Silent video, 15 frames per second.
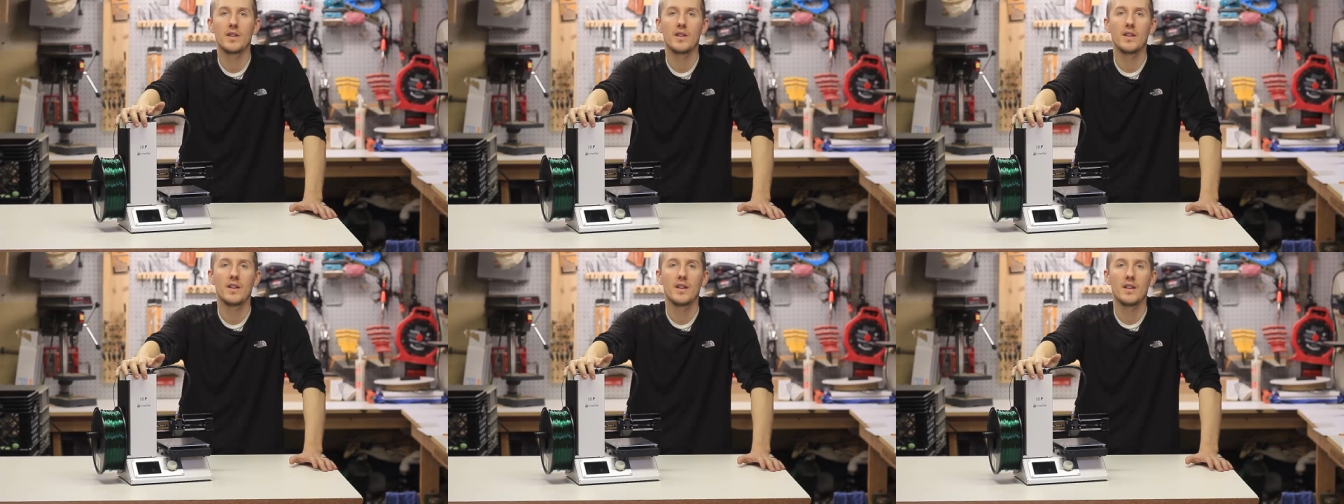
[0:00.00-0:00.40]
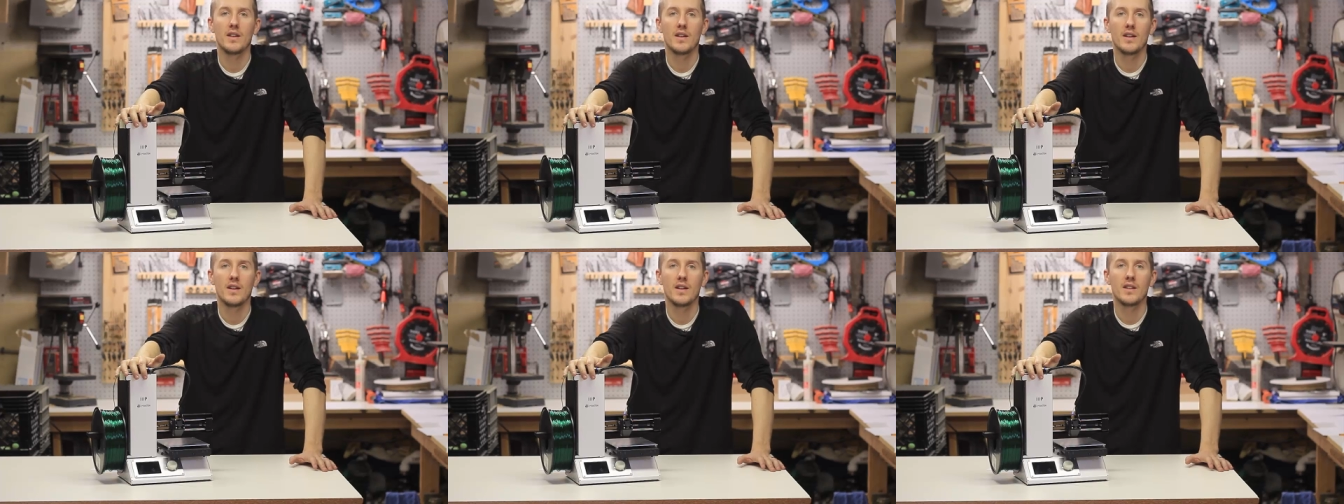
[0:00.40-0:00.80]
but
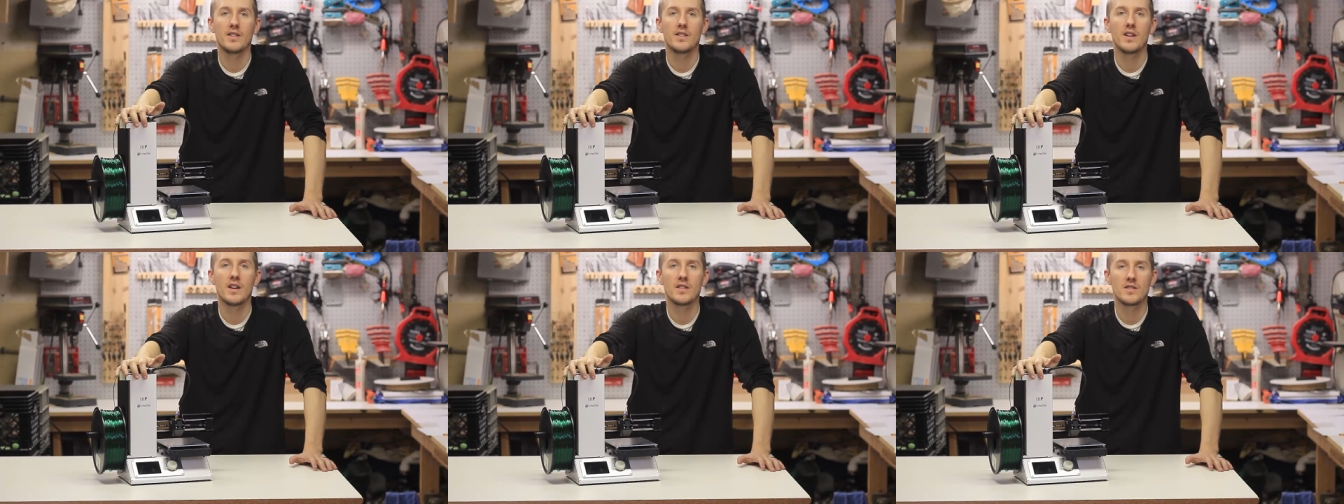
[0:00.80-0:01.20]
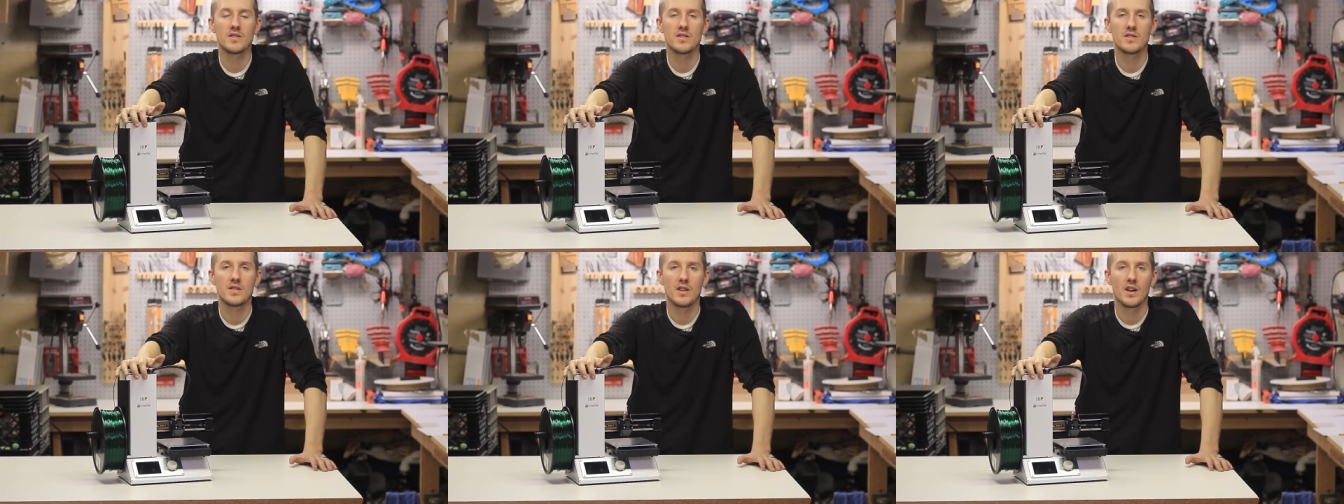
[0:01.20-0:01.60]
it, it
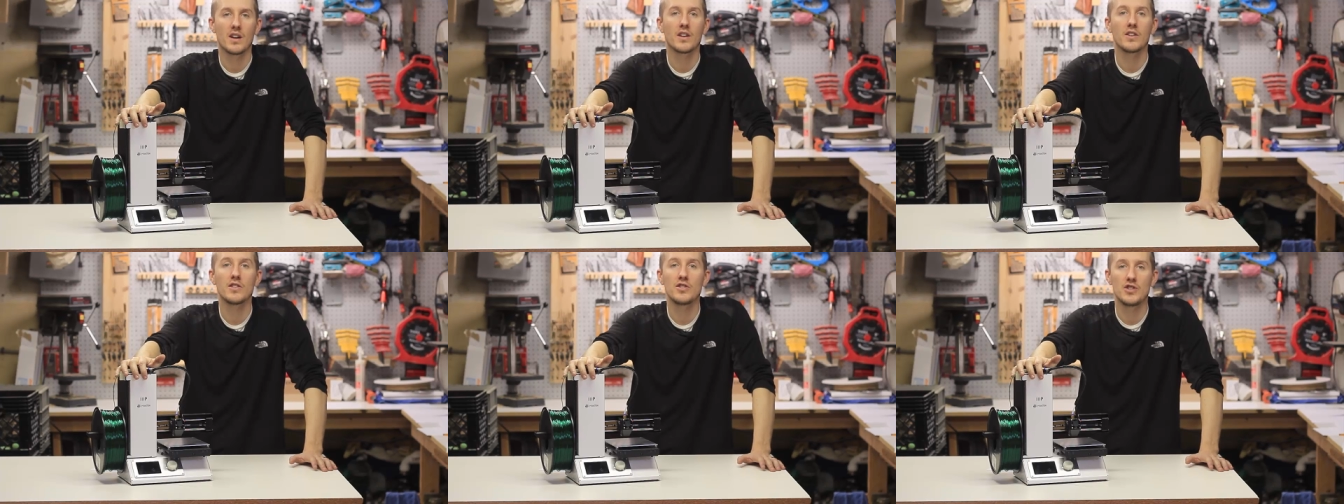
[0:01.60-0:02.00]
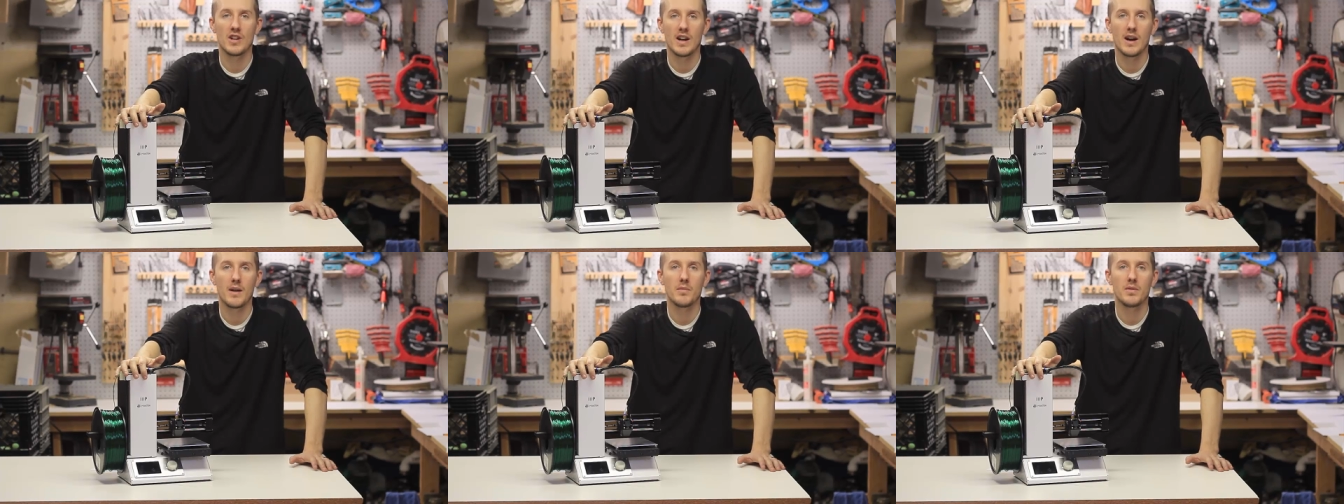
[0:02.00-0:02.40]
does a good
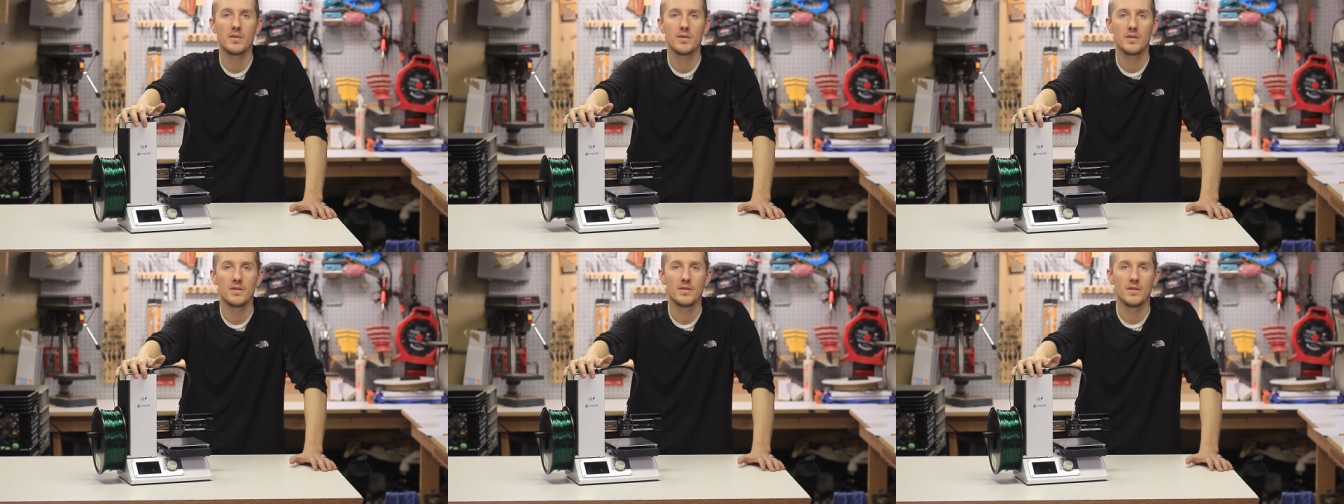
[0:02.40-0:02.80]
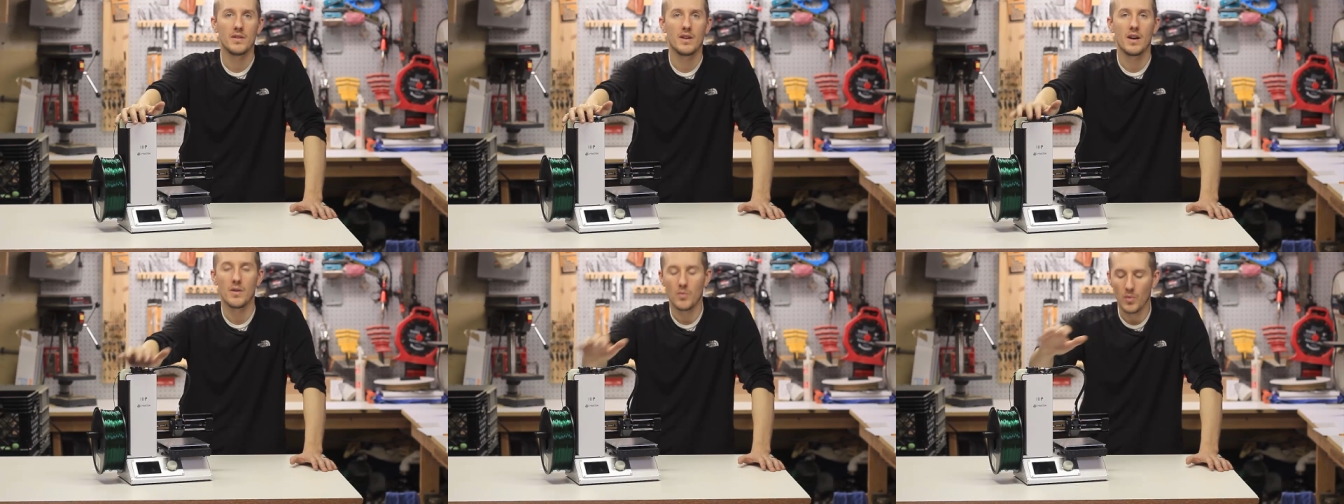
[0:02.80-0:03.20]
job
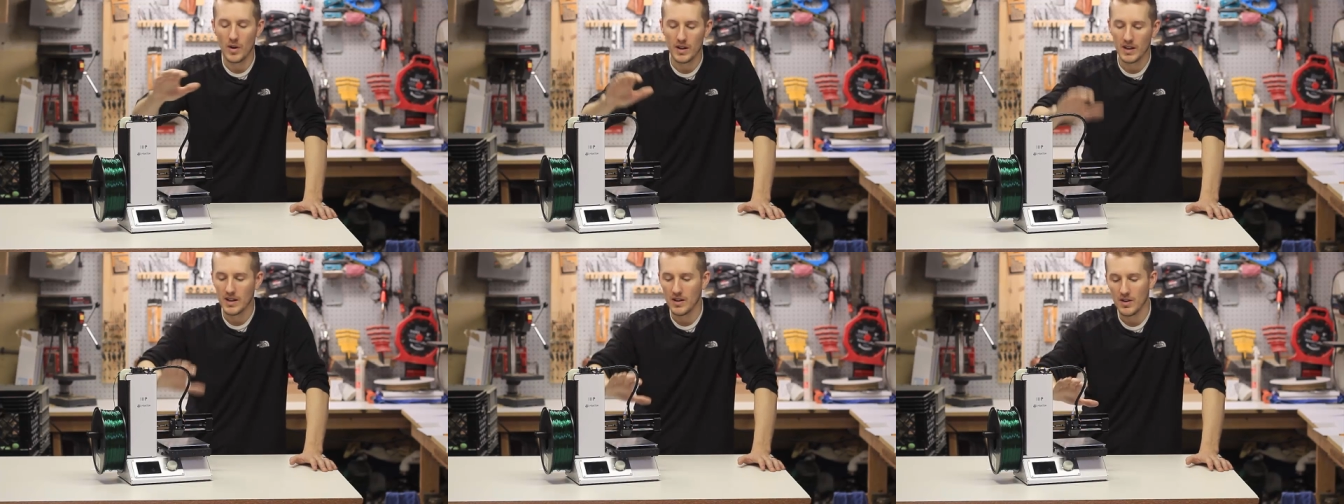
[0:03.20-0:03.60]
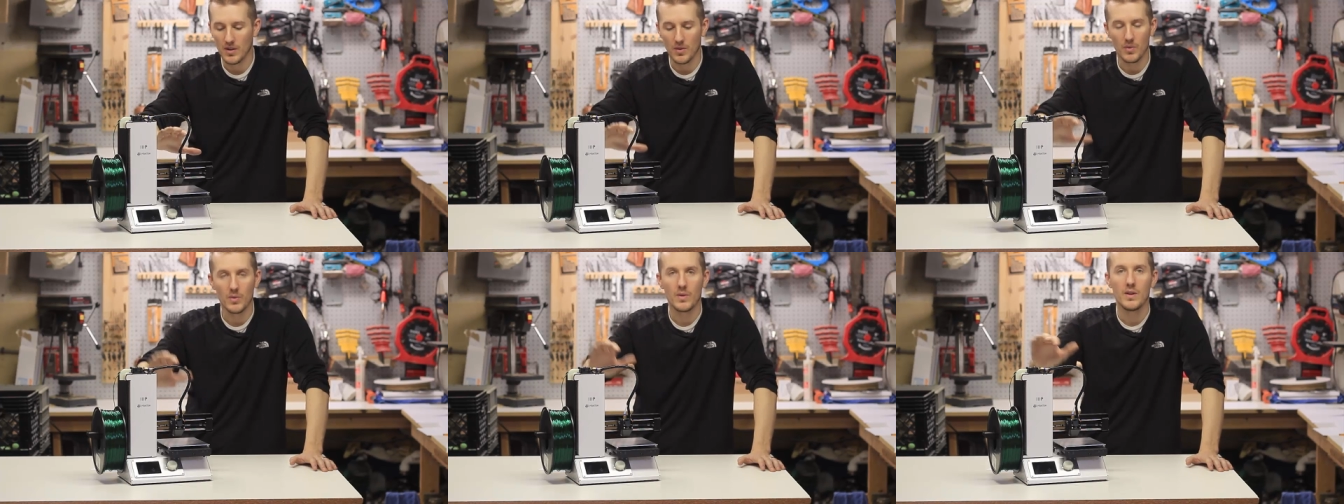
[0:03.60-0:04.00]
at what it can
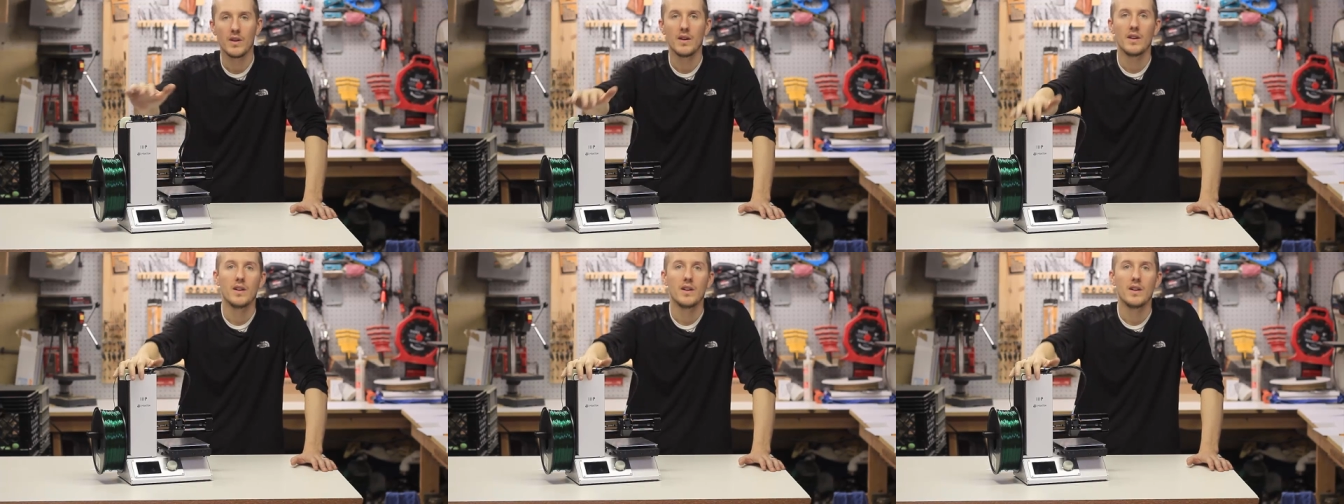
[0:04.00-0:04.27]
do.